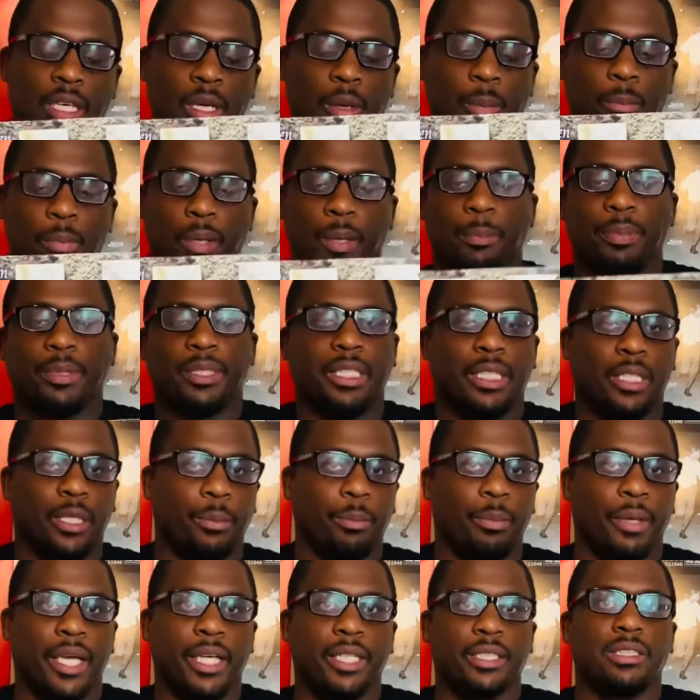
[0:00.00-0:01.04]
bump a
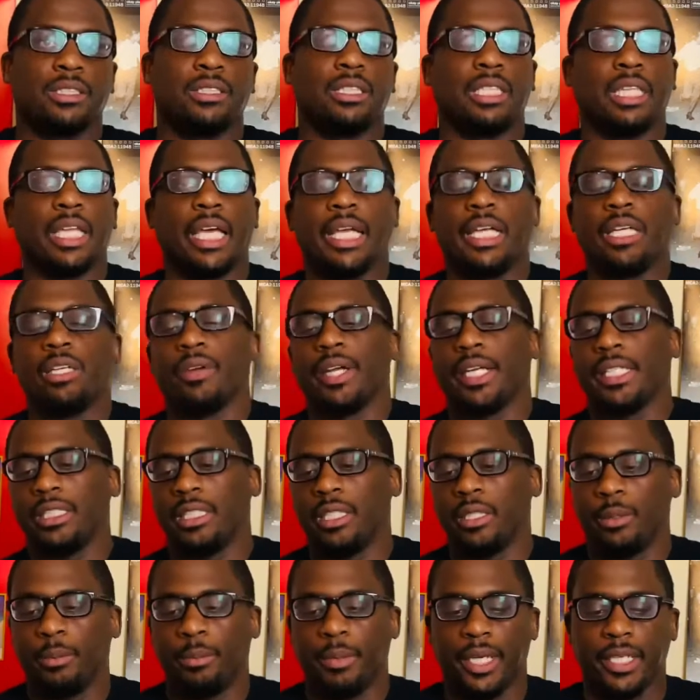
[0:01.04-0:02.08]
DMX, the late great
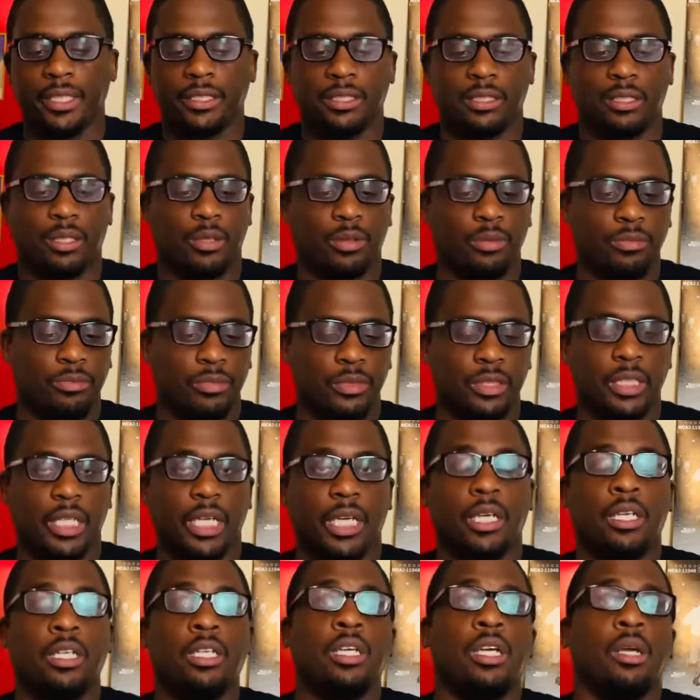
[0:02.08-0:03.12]
DMX. So
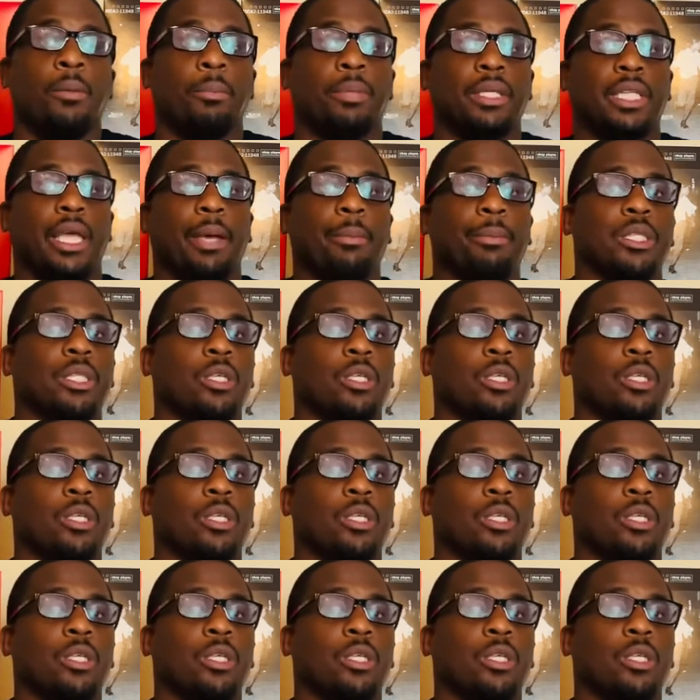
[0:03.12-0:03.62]
yeah, but let me know